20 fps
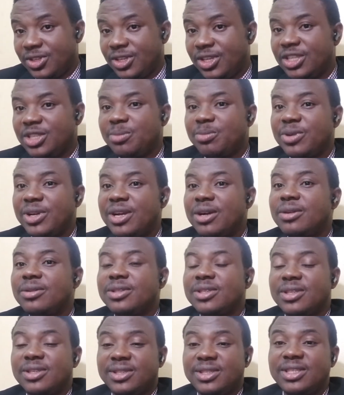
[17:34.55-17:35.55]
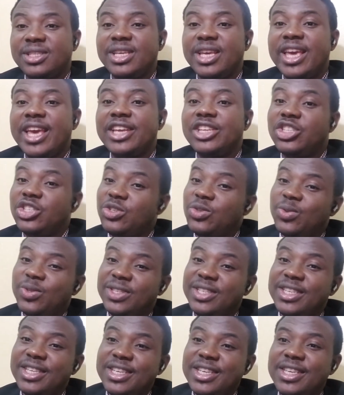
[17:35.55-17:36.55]
It's spelled
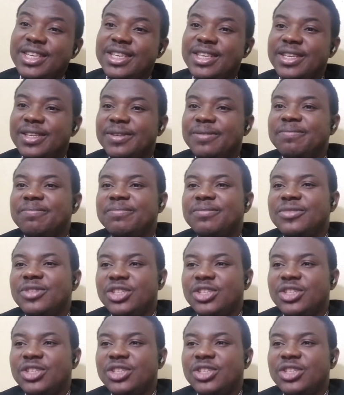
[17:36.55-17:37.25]
C-H-U-T-E.